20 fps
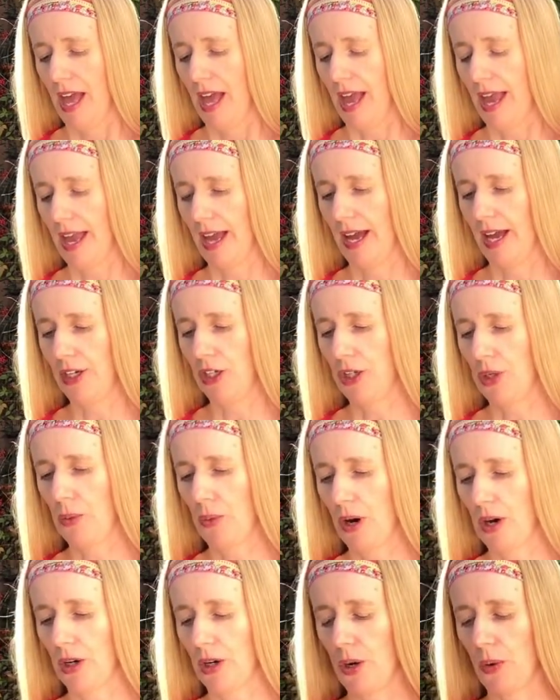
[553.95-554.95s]
and you
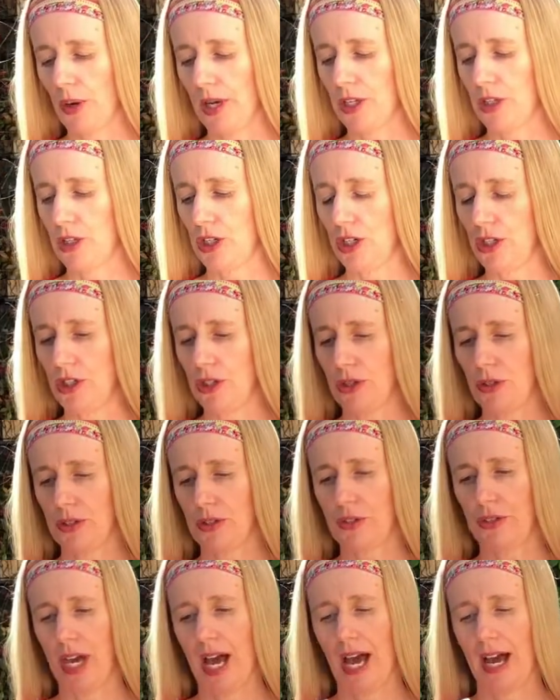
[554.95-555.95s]
are going to
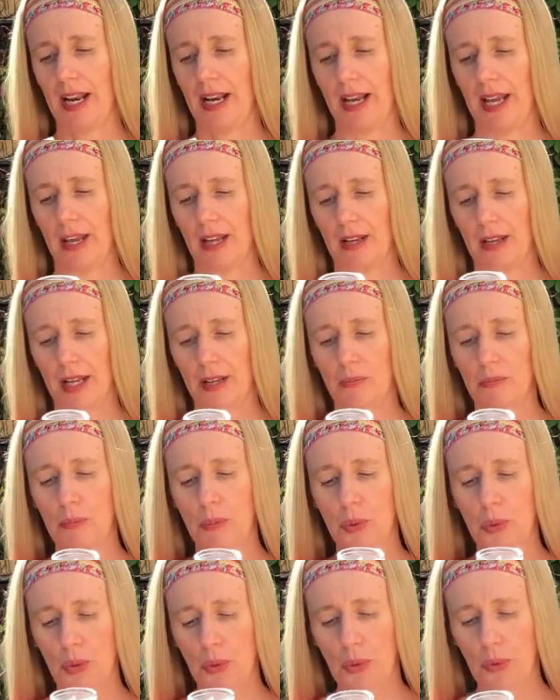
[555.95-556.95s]
use that
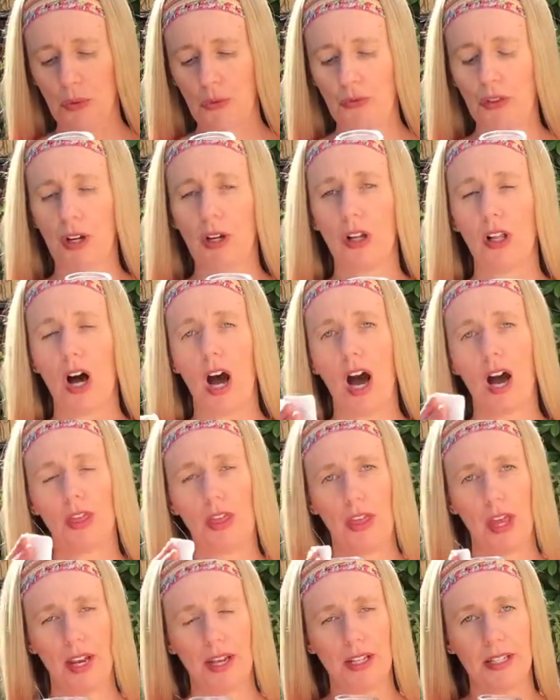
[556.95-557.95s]
and move the
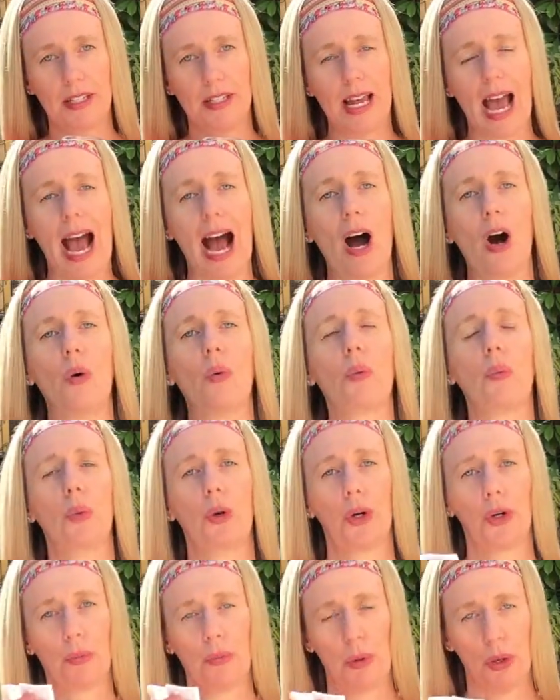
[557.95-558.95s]
cloth in a
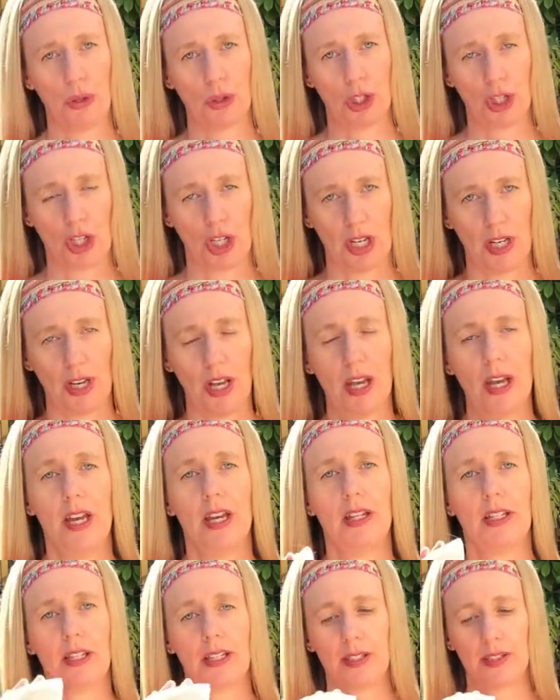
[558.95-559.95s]
downward motion
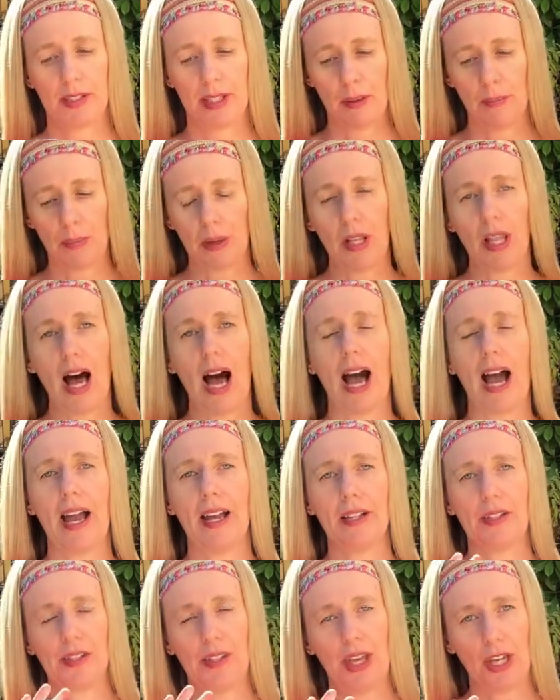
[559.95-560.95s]
to
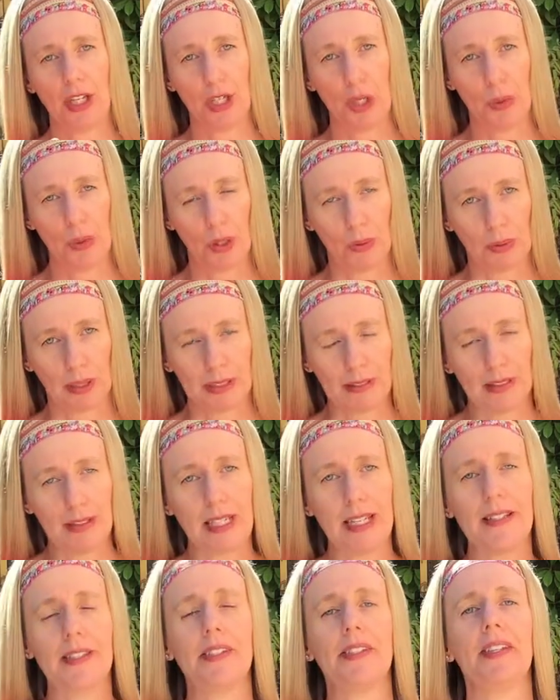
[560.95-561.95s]
symbolize that you are
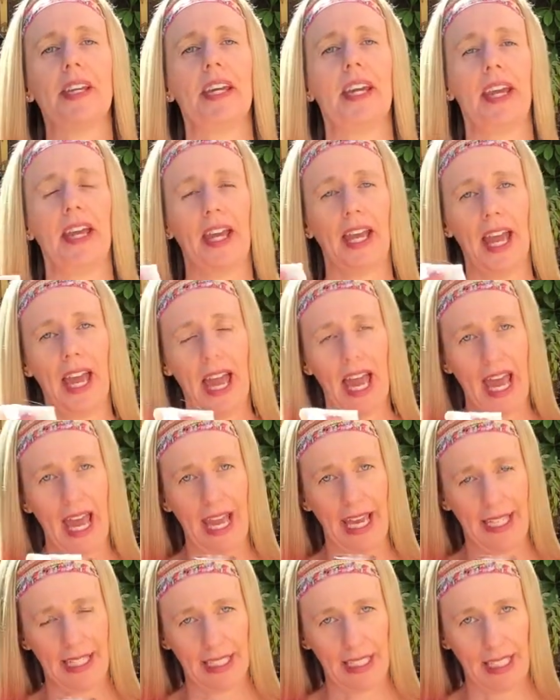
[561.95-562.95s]
releasing
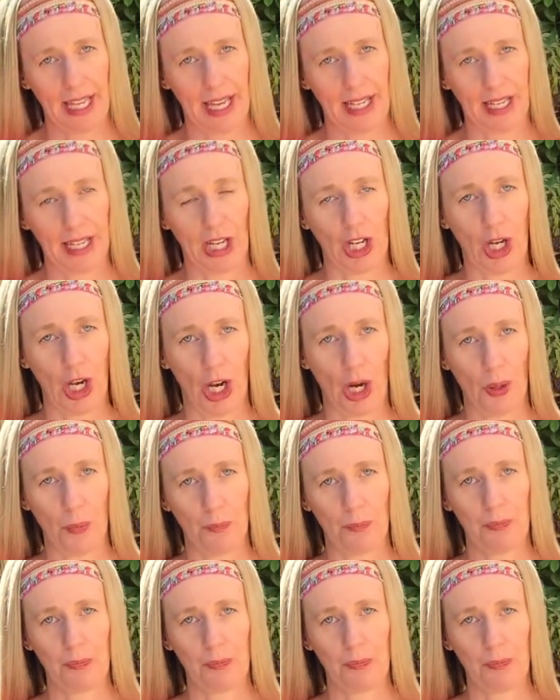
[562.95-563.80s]
and letting go.